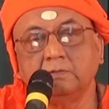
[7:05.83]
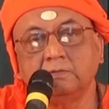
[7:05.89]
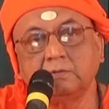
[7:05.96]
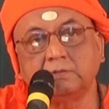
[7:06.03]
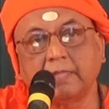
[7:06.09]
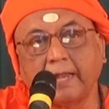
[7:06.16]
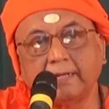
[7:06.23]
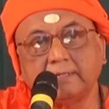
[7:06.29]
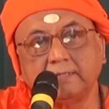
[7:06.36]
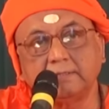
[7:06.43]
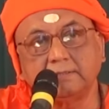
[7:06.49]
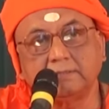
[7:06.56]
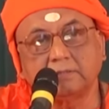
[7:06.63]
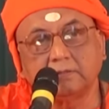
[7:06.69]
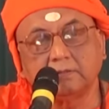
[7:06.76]
So that
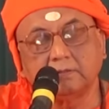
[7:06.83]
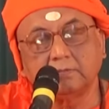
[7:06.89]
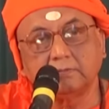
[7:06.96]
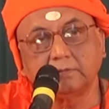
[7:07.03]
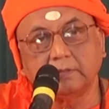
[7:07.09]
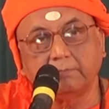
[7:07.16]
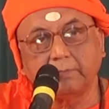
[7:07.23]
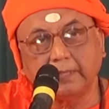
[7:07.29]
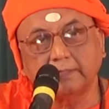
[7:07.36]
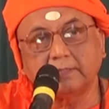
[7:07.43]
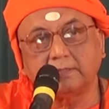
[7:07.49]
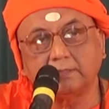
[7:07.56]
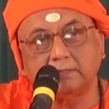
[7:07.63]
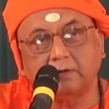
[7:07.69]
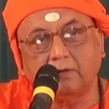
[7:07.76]
is the
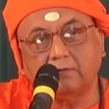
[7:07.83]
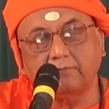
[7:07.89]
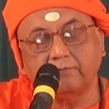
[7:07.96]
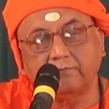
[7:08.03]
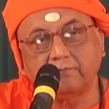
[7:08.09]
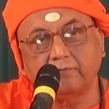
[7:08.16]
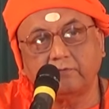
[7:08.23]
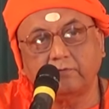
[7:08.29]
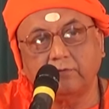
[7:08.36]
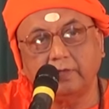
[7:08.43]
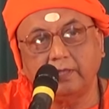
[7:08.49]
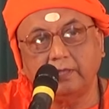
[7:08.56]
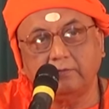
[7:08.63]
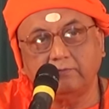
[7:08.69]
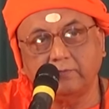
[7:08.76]
method of
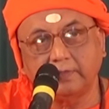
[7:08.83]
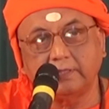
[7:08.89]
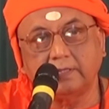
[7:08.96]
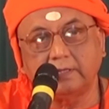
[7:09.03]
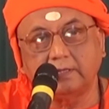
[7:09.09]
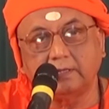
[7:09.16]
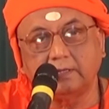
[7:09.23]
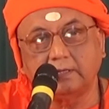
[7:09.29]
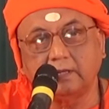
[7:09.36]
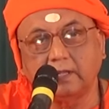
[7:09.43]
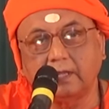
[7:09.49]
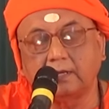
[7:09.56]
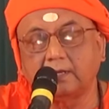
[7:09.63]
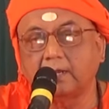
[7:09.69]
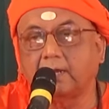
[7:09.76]
going within
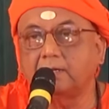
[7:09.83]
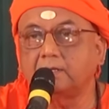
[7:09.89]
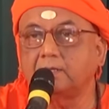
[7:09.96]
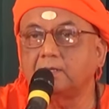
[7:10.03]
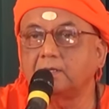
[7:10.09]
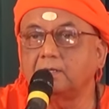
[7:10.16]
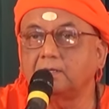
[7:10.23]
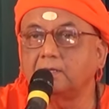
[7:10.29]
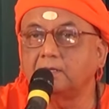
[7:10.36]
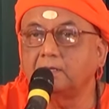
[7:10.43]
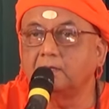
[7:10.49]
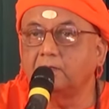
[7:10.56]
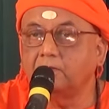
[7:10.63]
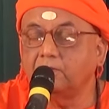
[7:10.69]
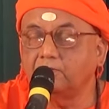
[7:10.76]
and getting
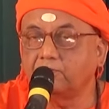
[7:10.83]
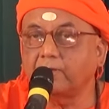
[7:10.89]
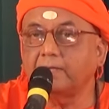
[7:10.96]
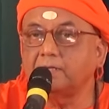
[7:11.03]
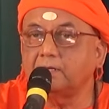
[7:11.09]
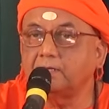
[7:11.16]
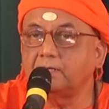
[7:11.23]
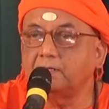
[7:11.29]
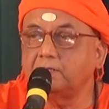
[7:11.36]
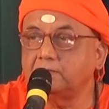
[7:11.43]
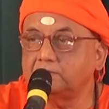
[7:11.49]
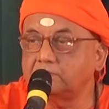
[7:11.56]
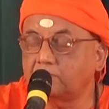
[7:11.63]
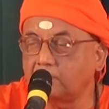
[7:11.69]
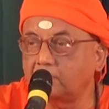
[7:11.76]
finally
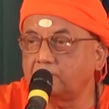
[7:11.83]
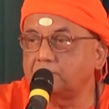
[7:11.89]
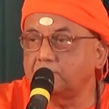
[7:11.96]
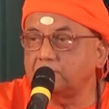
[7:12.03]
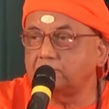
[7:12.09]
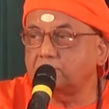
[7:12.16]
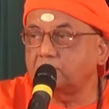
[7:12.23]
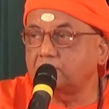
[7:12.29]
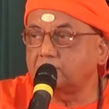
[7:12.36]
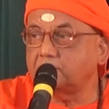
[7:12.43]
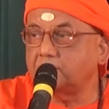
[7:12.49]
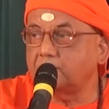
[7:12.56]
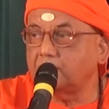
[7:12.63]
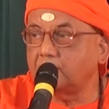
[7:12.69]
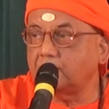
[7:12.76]
dissolved into our
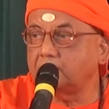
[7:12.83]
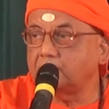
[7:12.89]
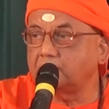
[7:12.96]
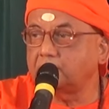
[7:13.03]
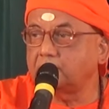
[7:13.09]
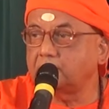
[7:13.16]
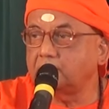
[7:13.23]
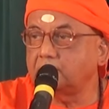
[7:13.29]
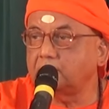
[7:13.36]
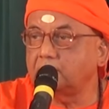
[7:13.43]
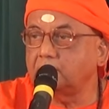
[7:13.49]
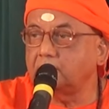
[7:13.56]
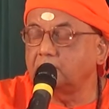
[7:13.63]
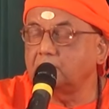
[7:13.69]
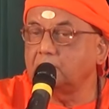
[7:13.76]
real identity
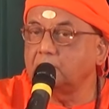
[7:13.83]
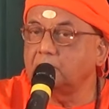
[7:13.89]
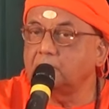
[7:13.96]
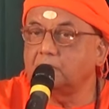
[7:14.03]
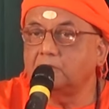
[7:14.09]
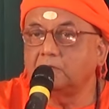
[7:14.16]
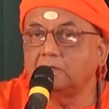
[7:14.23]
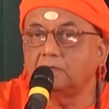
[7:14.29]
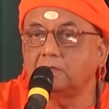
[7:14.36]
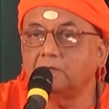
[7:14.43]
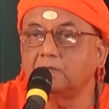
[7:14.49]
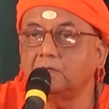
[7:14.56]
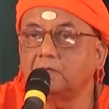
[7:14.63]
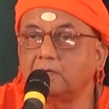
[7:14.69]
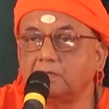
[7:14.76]

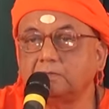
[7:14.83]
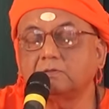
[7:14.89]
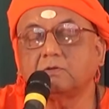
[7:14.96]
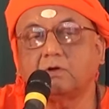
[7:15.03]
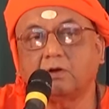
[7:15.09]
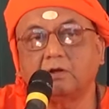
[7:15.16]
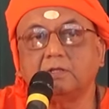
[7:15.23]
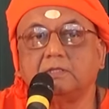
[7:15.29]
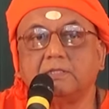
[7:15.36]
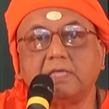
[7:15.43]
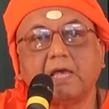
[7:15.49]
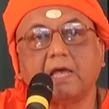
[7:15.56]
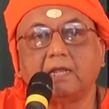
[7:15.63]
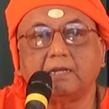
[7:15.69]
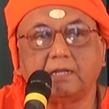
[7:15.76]
is called
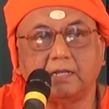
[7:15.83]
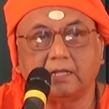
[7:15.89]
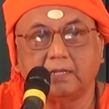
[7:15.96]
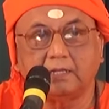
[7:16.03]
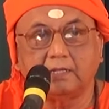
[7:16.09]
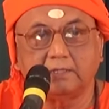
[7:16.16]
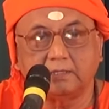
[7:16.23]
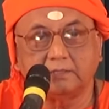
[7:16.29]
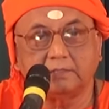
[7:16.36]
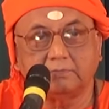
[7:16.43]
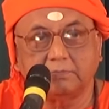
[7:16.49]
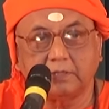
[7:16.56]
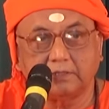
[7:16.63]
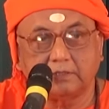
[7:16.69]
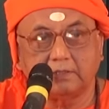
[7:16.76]
dhyana. It is a
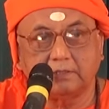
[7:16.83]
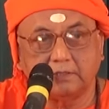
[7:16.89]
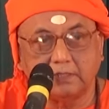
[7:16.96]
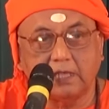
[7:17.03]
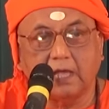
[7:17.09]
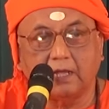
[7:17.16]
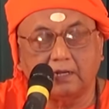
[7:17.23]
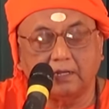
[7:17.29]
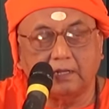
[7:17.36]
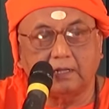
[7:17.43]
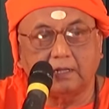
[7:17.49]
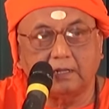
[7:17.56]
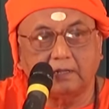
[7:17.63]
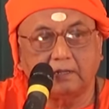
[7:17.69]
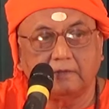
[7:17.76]
method,
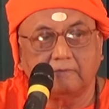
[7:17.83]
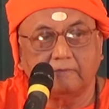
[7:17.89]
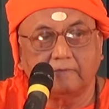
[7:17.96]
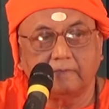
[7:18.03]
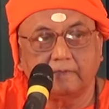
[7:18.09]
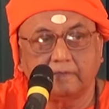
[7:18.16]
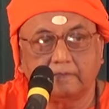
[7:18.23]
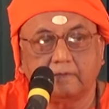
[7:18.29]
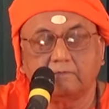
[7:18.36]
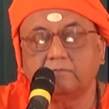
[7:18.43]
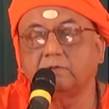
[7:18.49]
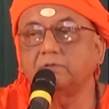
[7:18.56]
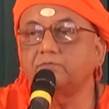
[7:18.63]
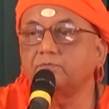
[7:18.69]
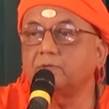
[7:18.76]
dhyana,
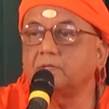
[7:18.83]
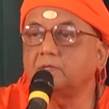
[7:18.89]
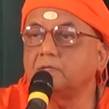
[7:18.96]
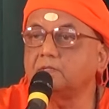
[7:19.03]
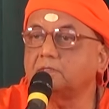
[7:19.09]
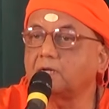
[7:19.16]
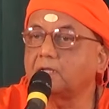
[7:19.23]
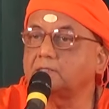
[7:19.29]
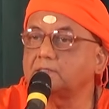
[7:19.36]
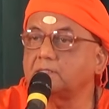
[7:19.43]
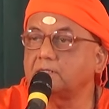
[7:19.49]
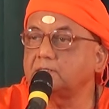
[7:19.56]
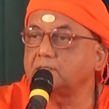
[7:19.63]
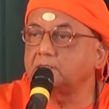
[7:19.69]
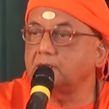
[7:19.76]
which we
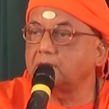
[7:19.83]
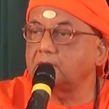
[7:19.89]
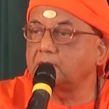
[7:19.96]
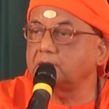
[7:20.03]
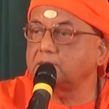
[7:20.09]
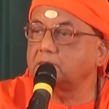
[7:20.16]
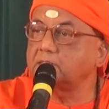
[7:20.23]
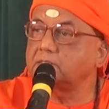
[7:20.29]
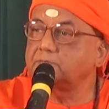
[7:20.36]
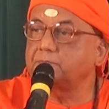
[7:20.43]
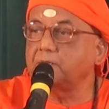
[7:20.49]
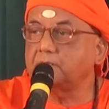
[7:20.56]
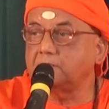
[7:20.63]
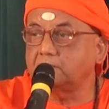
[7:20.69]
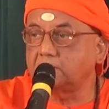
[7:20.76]
translate in English as
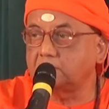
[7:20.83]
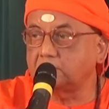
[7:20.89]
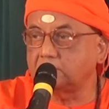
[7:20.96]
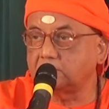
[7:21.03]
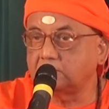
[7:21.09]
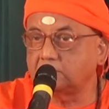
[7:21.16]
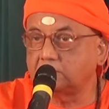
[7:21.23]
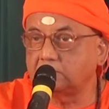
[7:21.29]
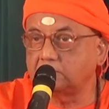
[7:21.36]
meditation.